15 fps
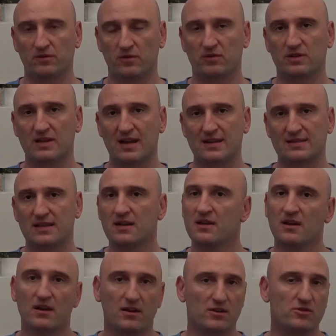floor does,
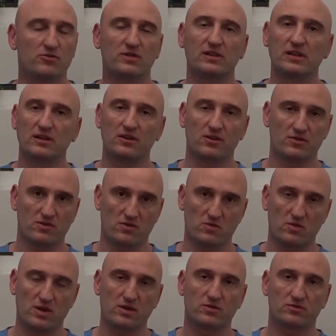you really don't know
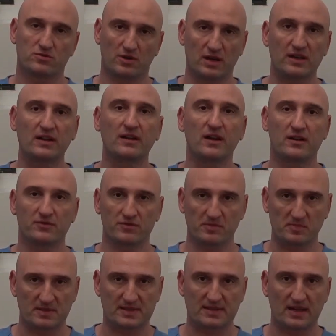what you're training
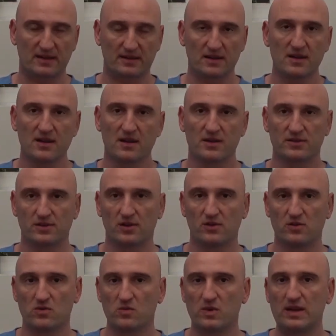100%.
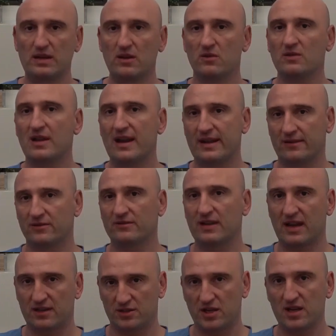So we don't like to
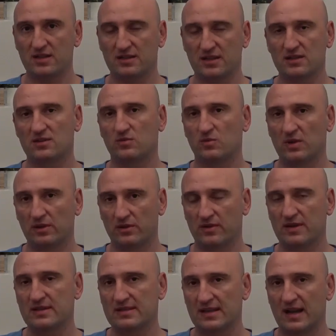take chances. We look
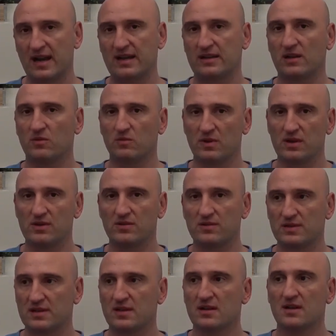inside and we
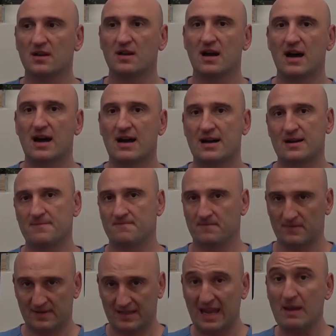use
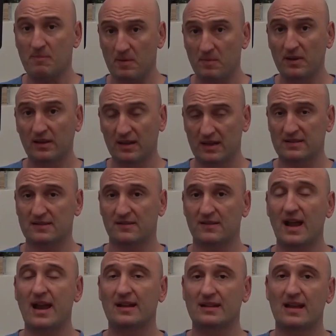capabilities of
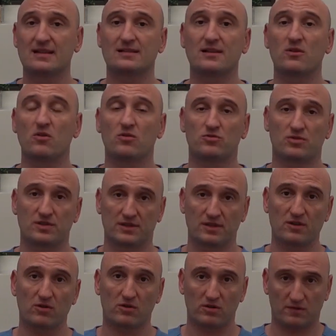diagnostic
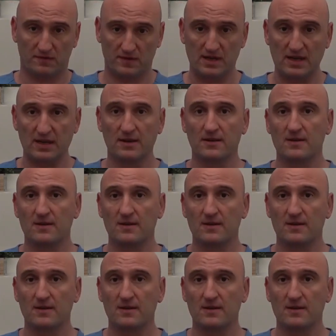ultrasonography